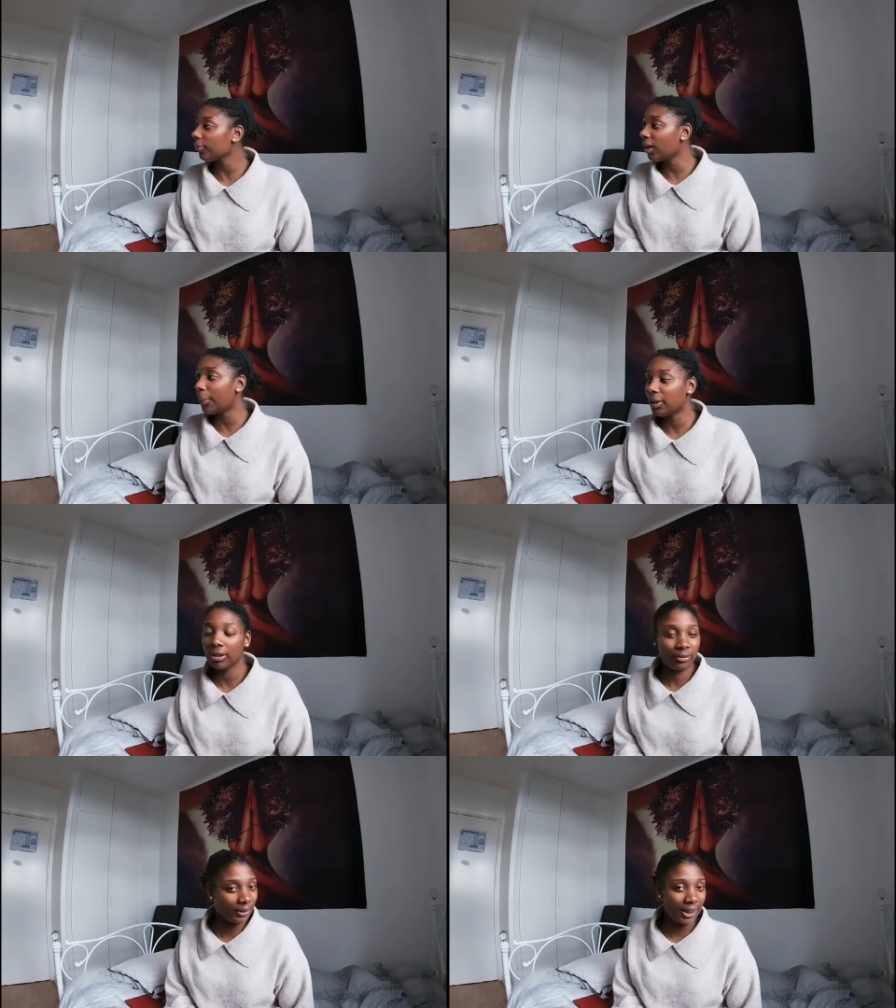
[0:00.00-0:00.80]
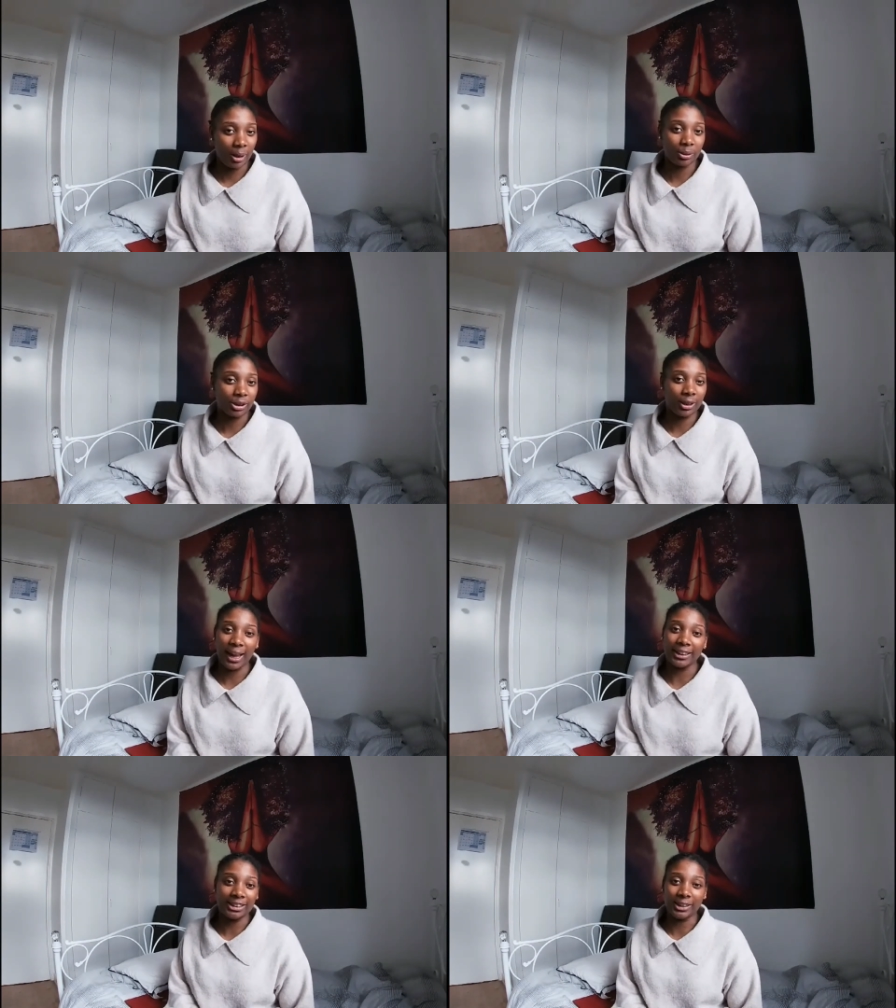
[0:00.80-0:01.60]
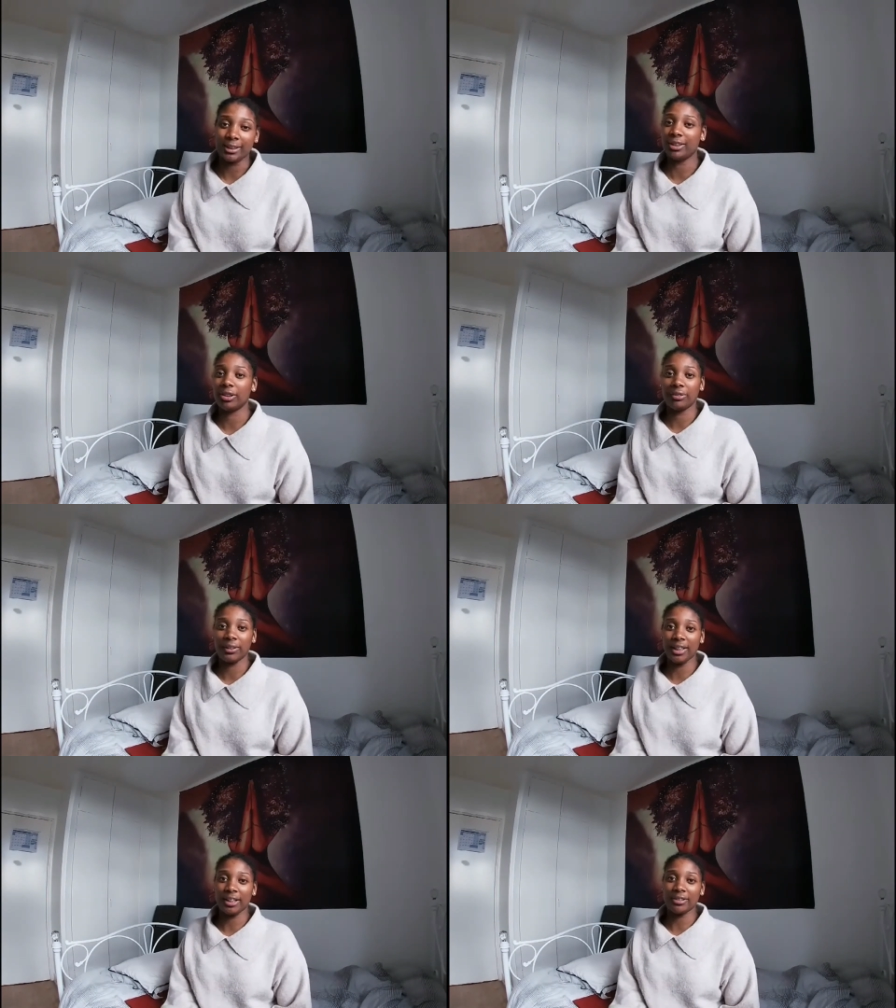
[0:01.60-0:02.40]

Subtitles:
let me do a video. I wasn't actually gonna do a video